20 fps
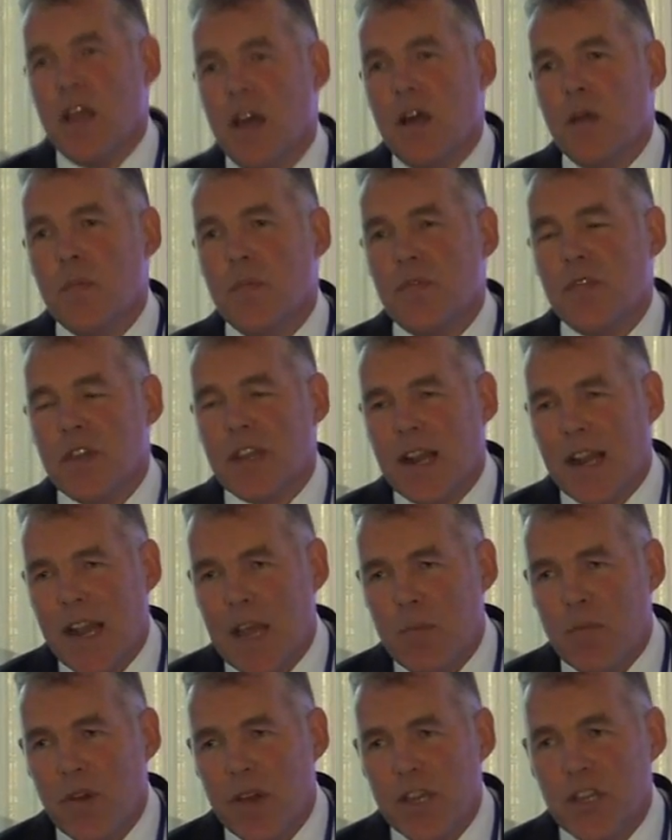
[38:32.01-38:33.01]
Um, the
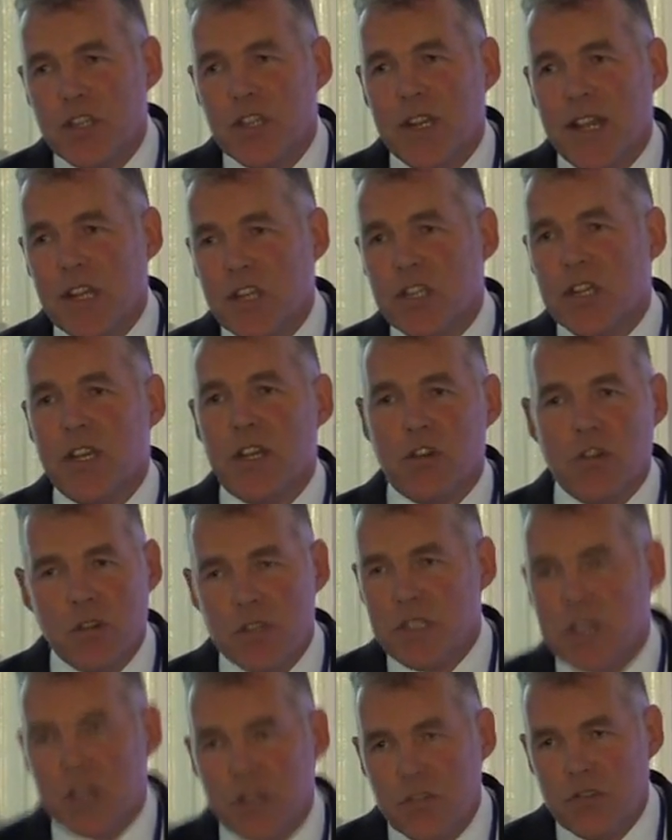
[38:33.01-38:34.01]
collaboration actually
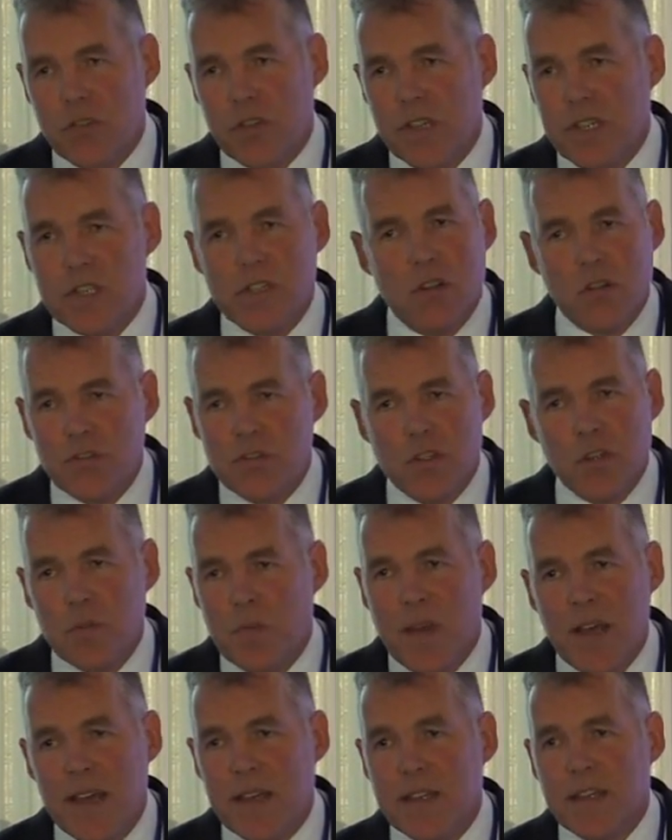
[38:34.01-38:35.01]
across country is not too
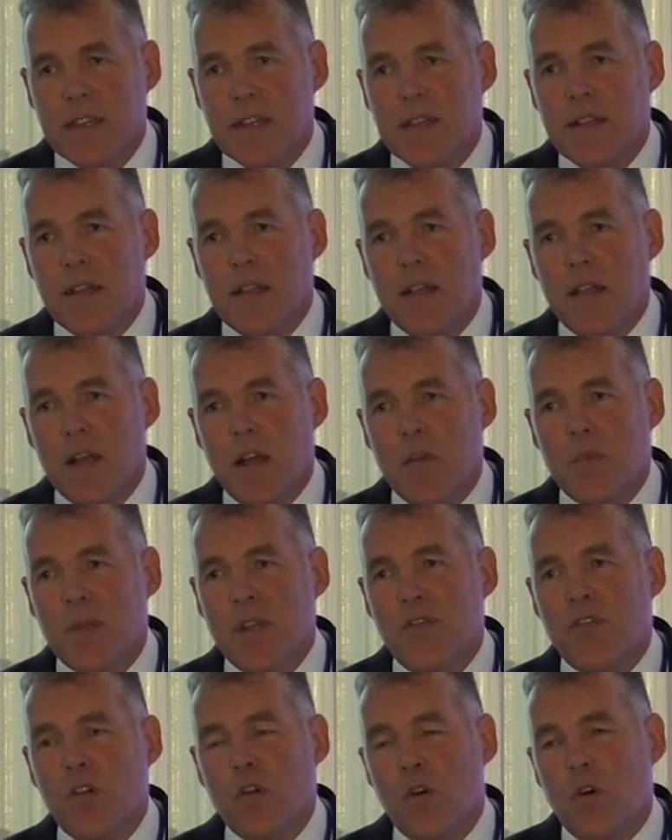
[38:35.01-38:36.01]
bad, um,
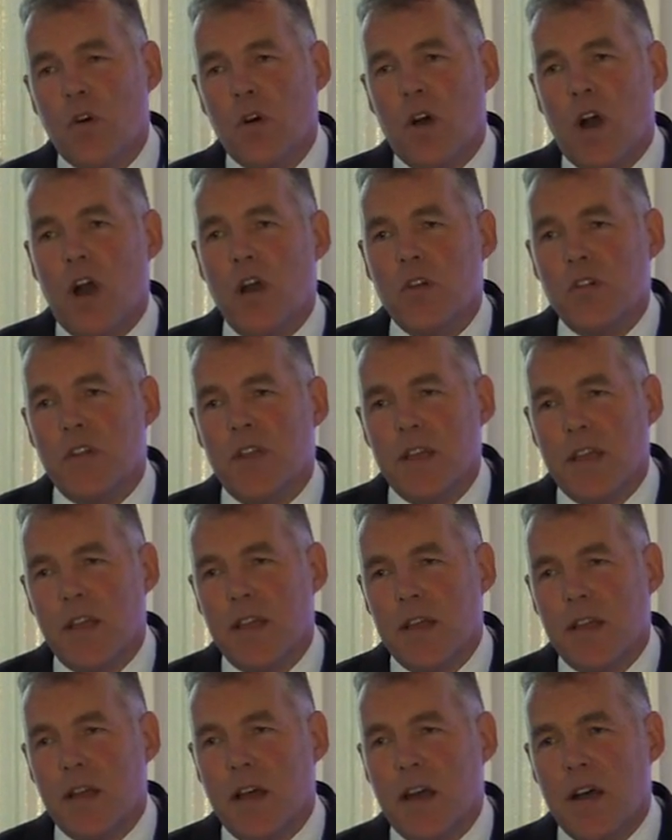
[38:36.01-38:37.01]
but if your own
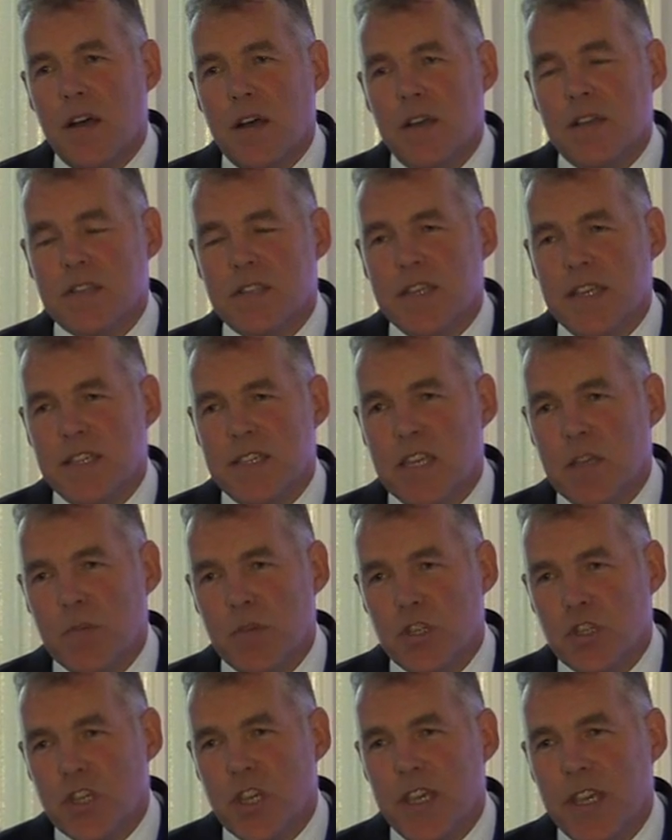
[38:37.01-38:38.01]
uh, C T
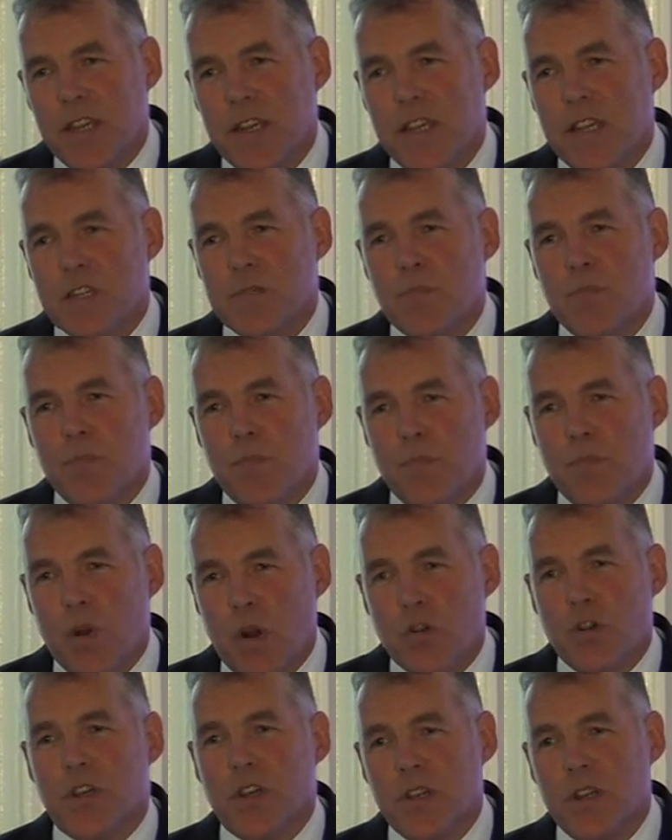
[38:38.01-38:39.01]
machine is
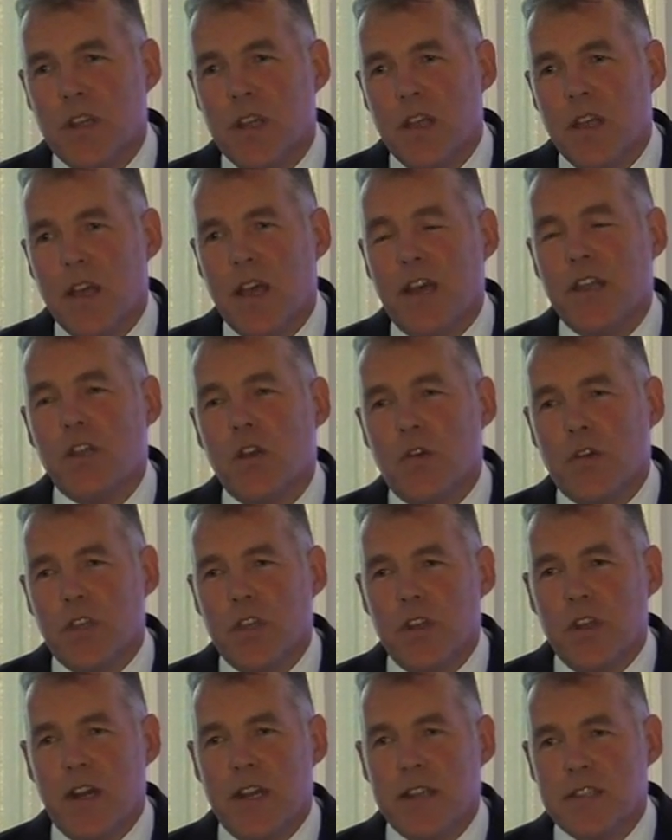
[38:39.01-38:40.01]
broken and not
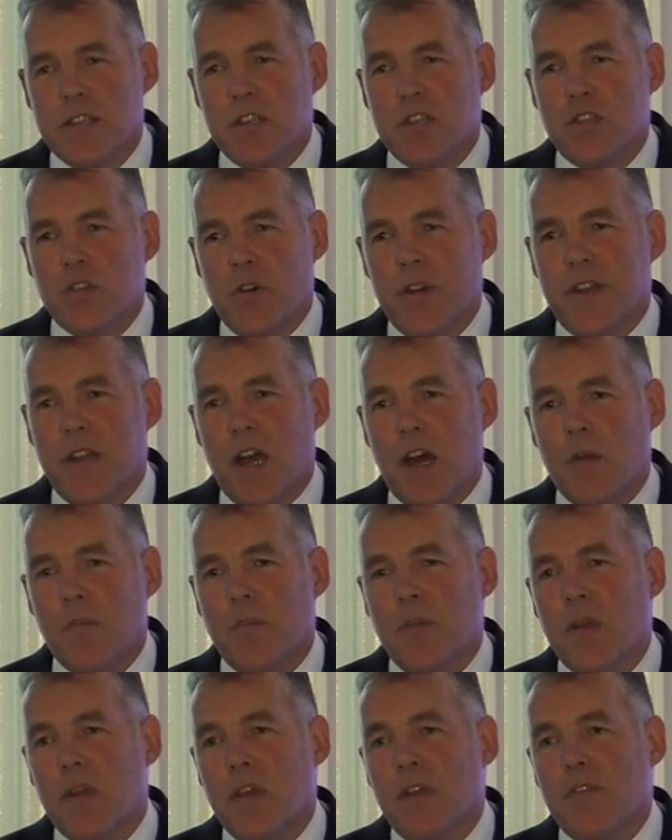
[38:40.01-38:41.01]
united and joined up,
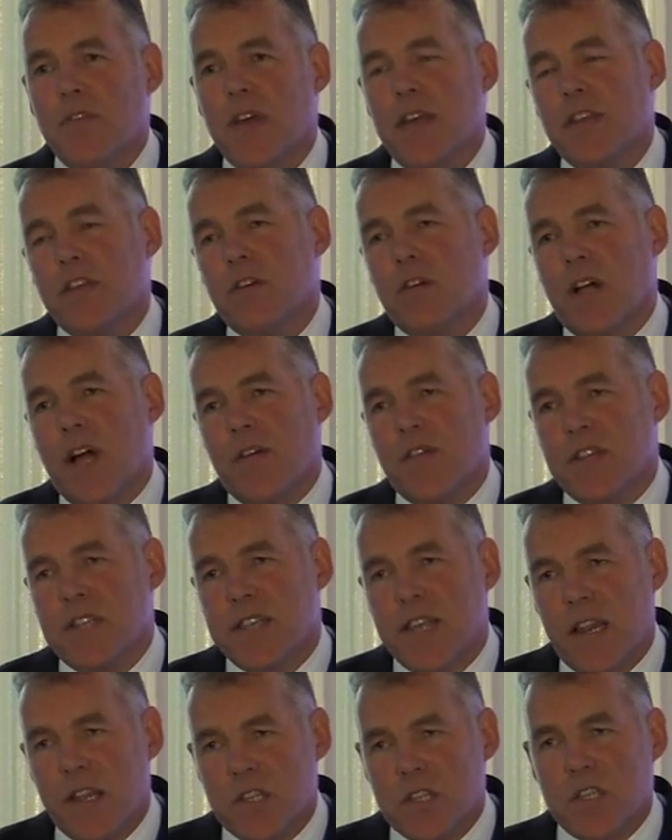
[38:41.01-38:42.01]
then you'll have
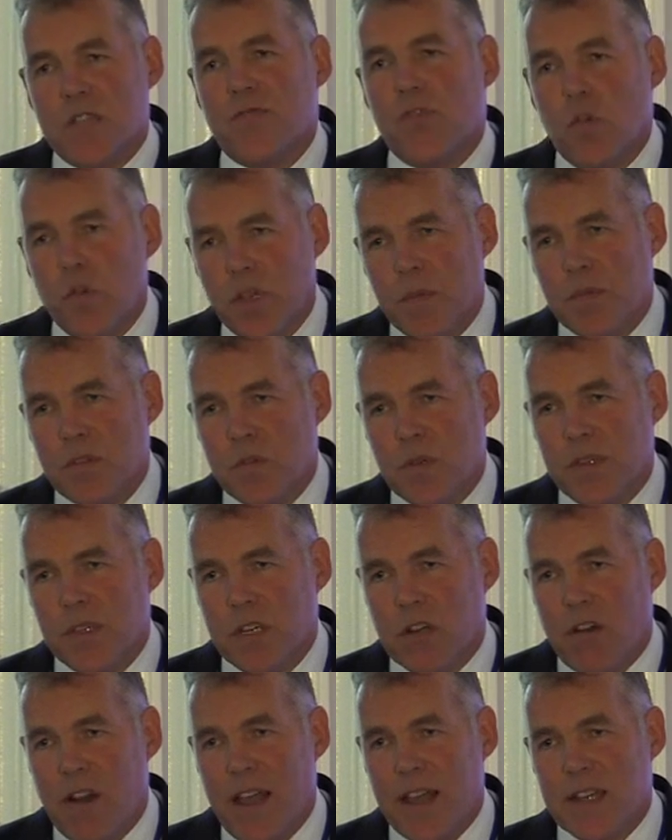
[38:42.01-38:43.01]
intelligence falling between
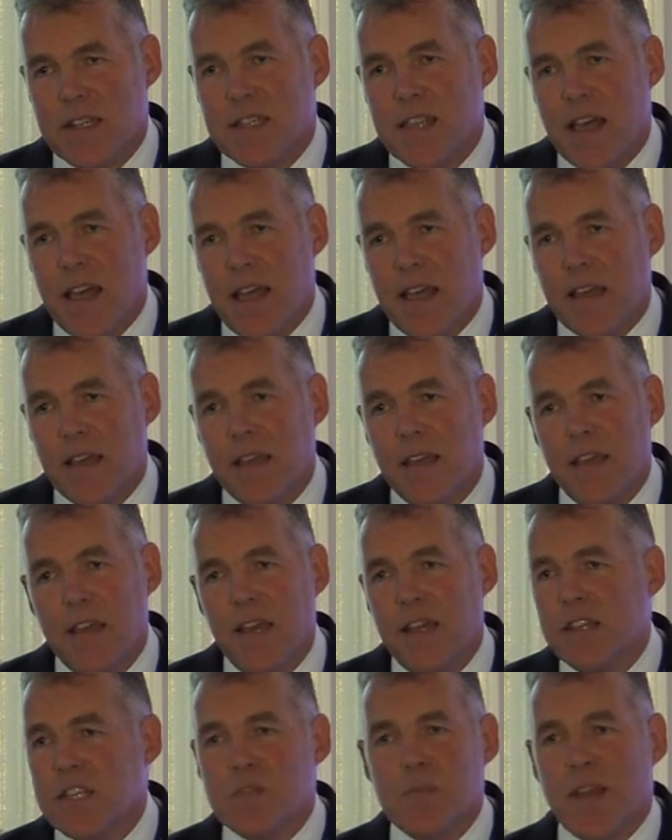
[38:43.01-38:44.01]
the cracks there.
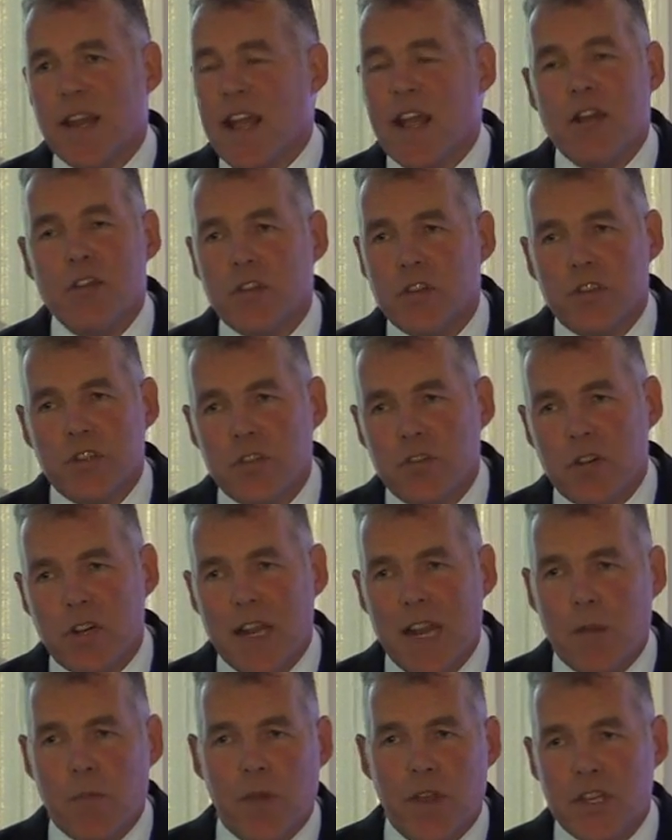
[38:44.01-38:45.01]
It doesn't matter how good your
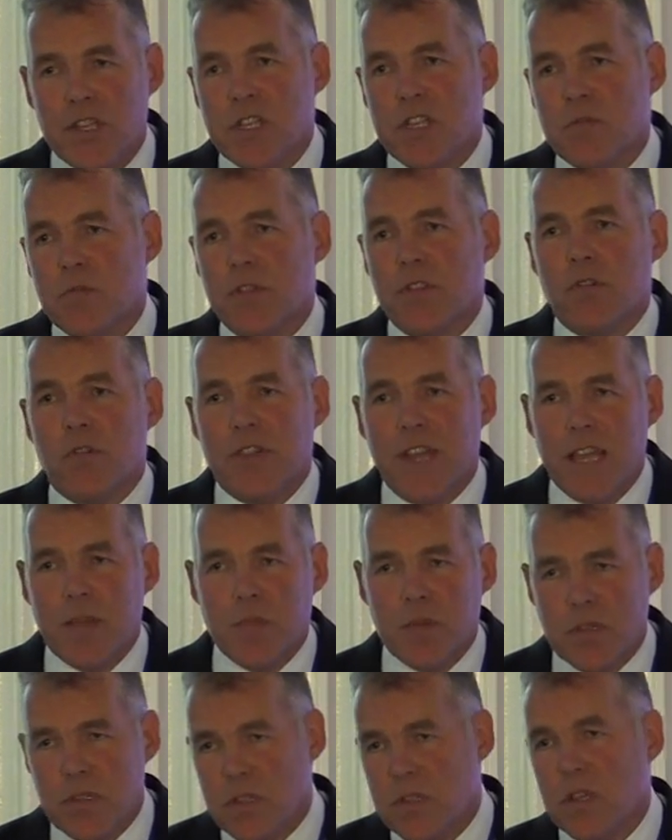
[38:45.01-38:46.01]
collaboration is with your
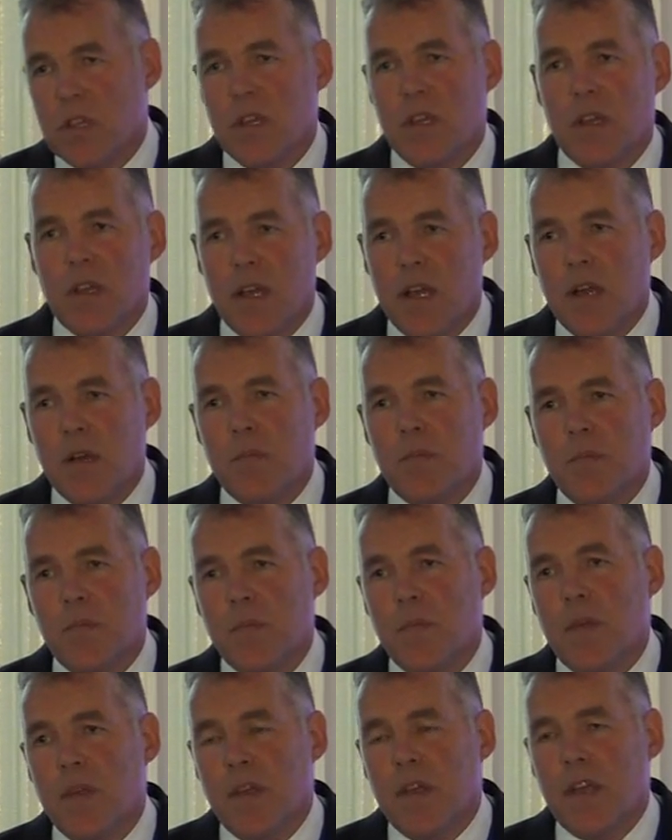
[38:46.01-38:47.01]
neighbours,
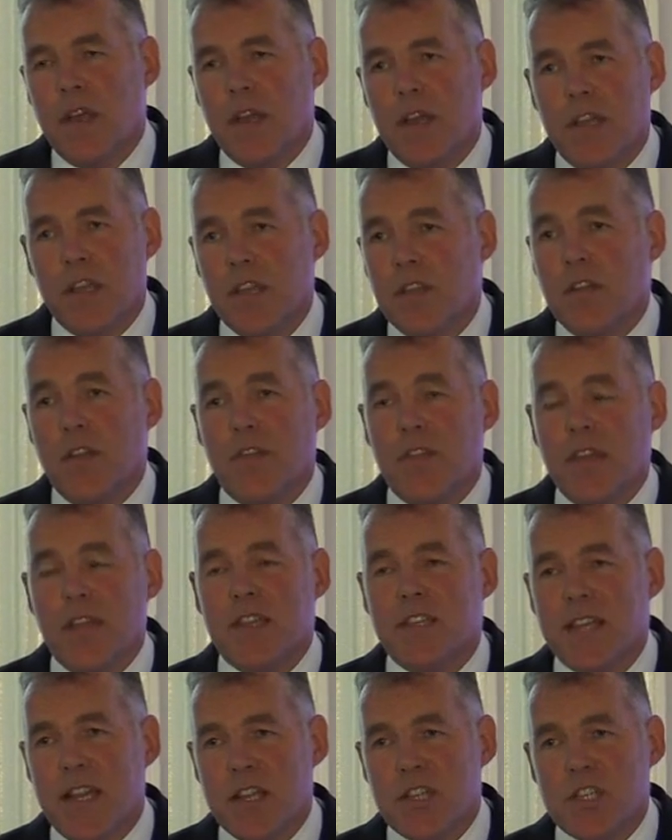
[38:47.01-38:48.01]
um, you know, the
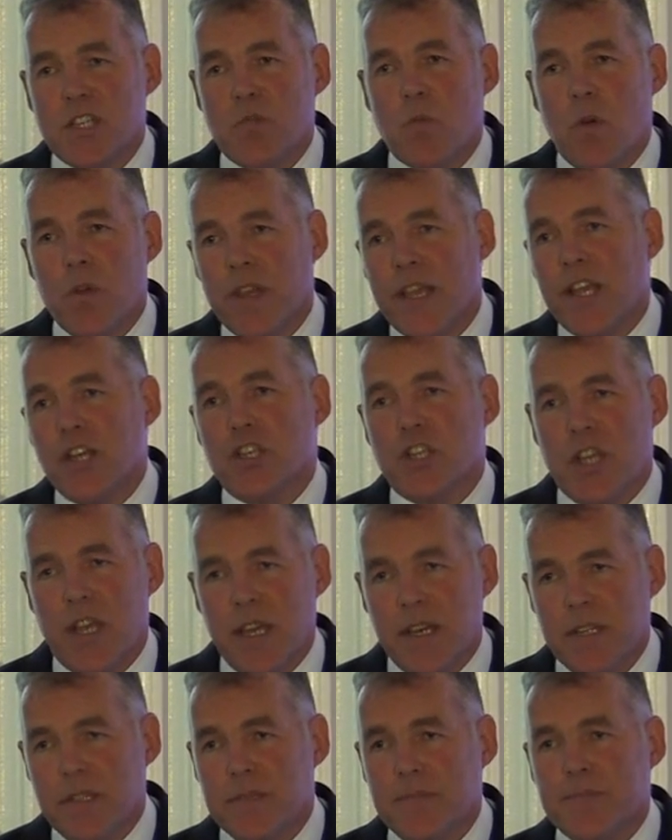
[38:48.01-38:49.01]
intelligence won't get
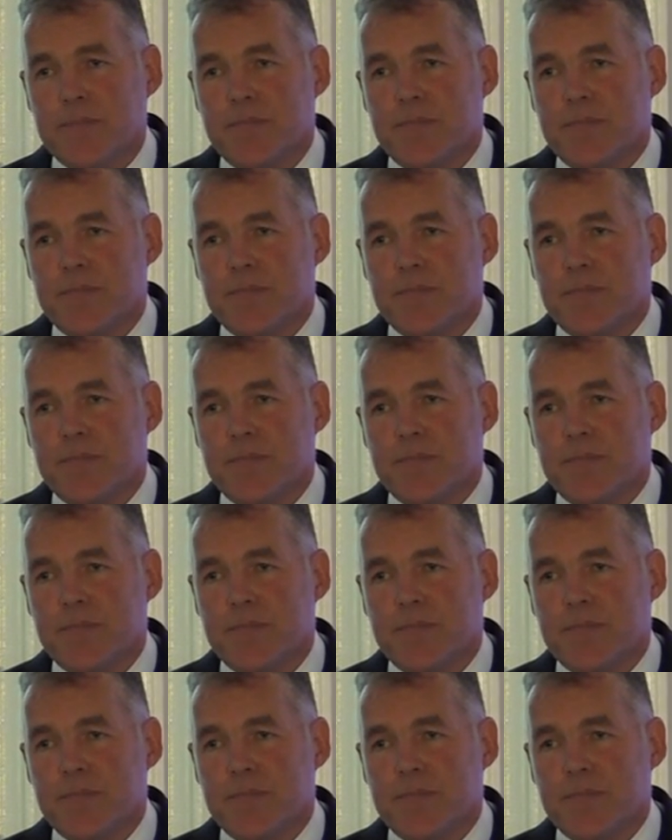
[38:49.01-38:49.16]
shared.